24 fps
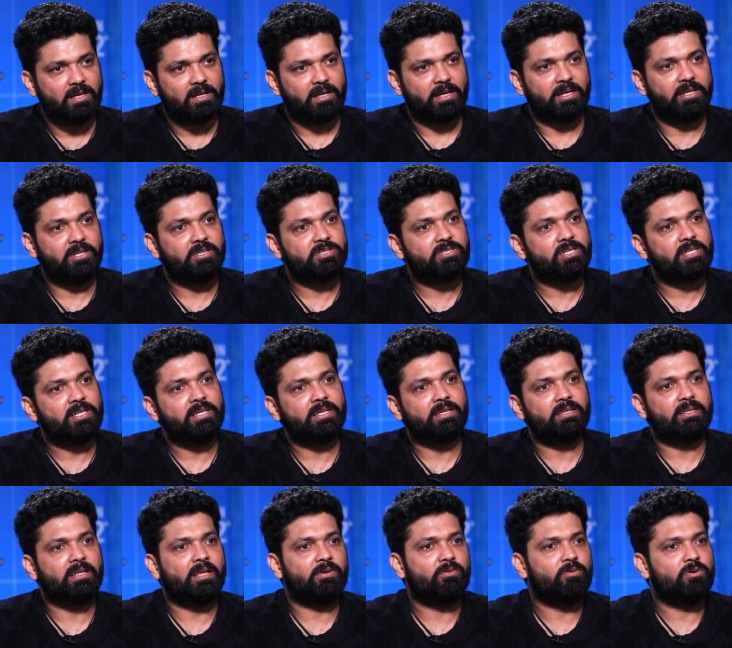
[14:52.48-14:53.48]
Initially,
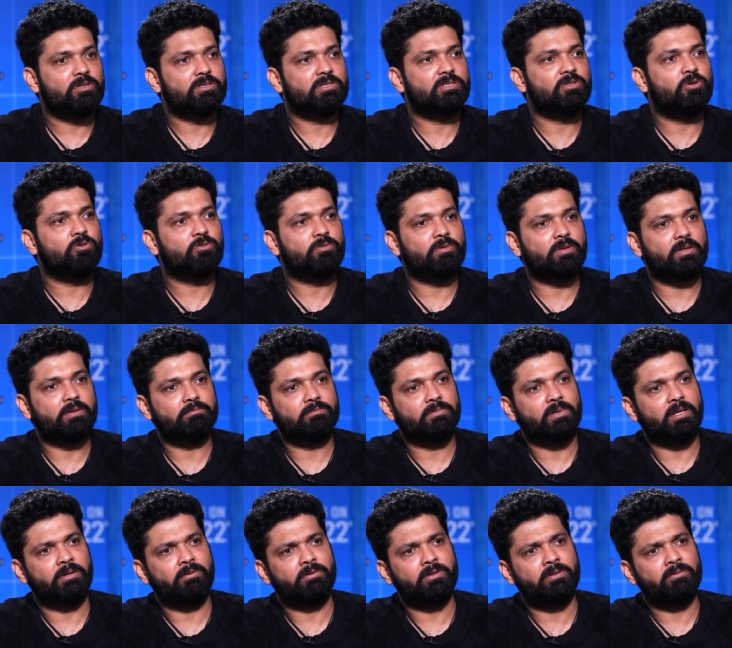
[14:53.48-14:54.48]
there was, you know,
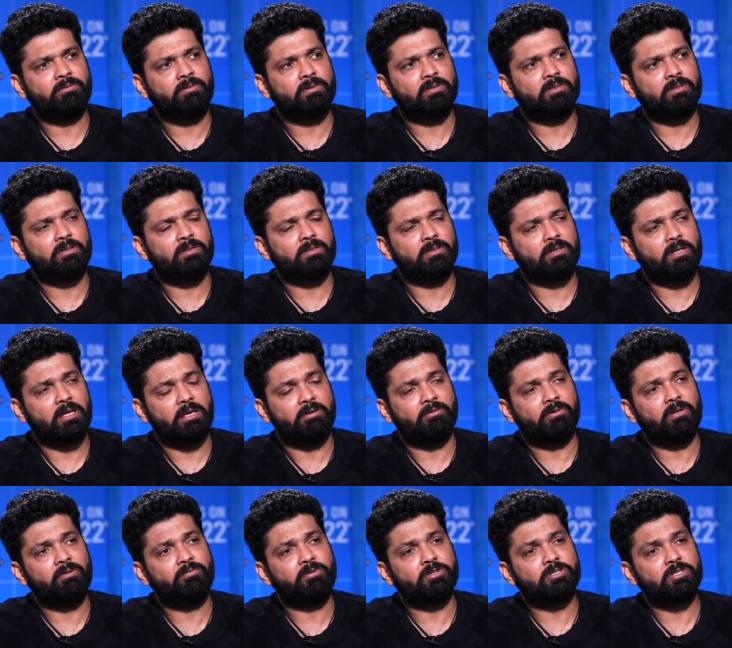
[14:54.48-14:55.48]
even
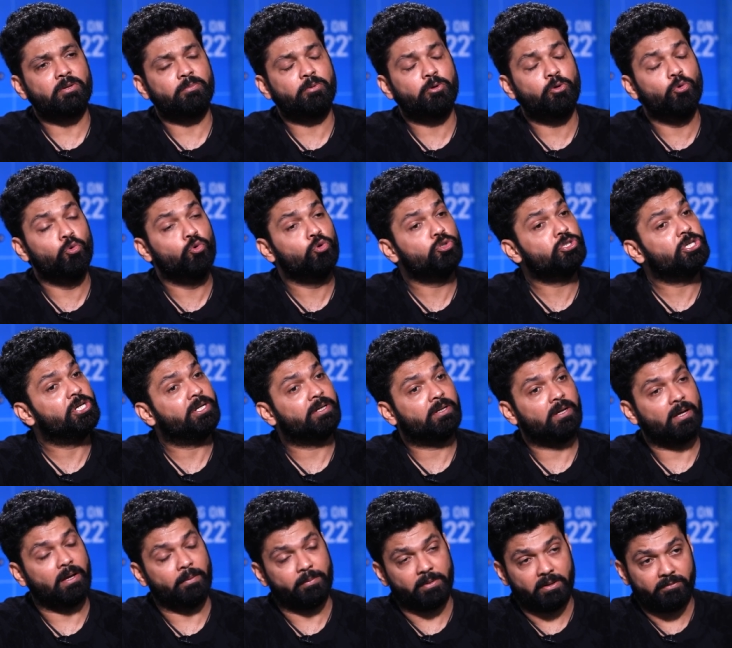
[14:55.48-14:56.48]
even if it's a huge hit,
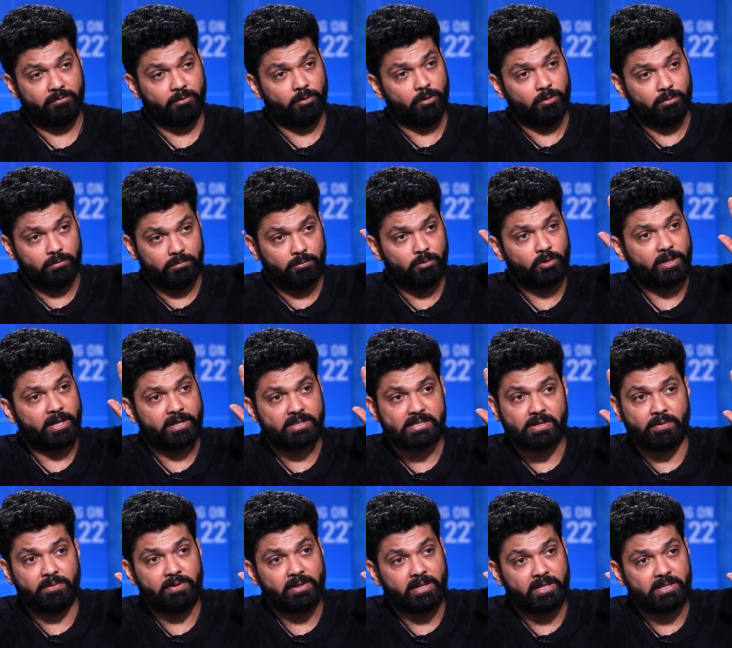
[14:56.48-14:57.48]
I mean, if you look at
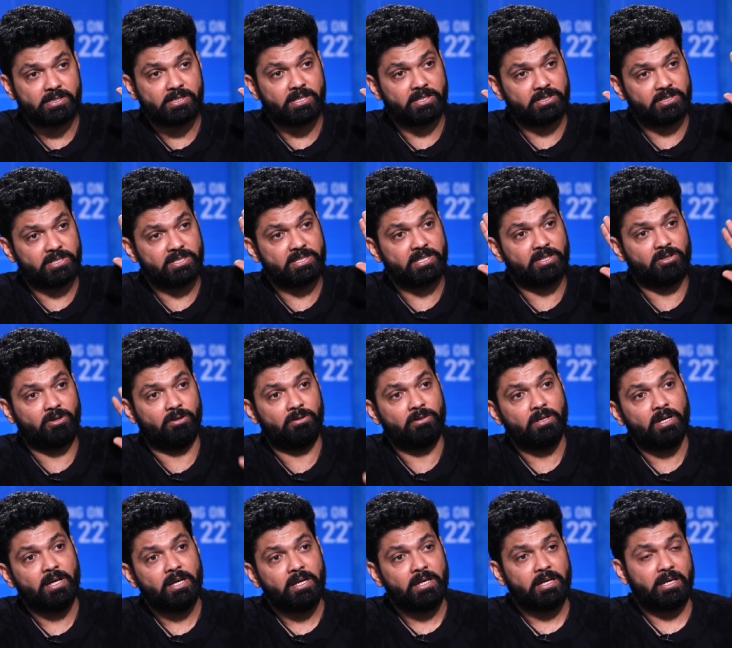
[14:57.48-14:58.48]
seventies, sixties and all,
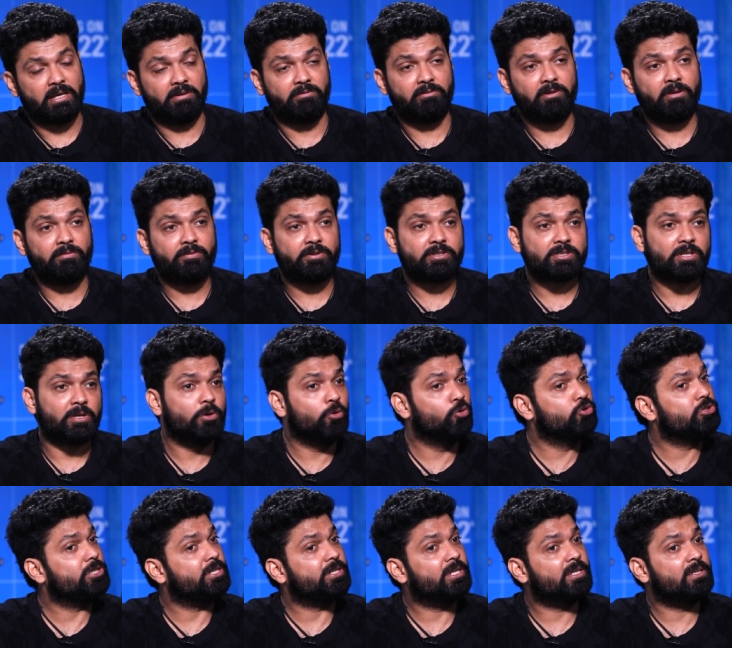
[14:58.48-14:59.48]
even if it's a
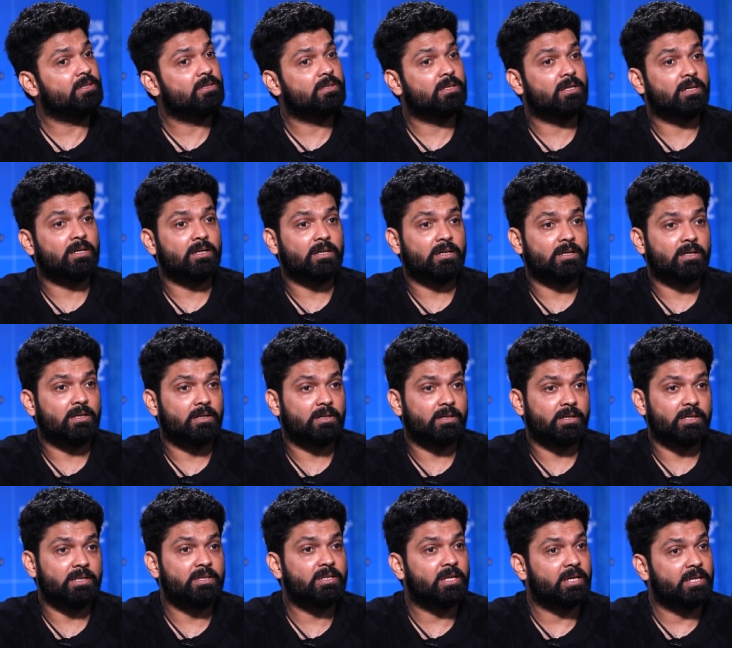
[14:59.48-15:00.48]
huge hit in uh,
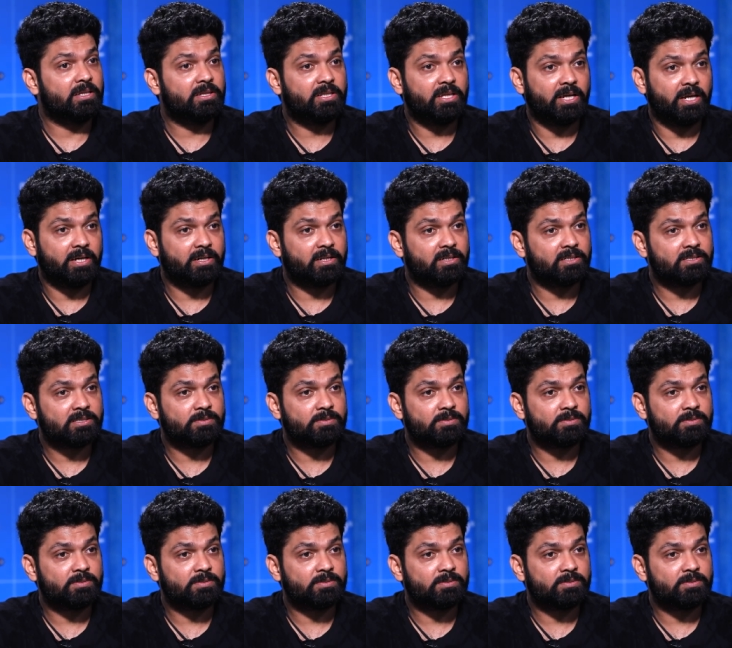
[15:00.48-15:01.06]
in, in theatres,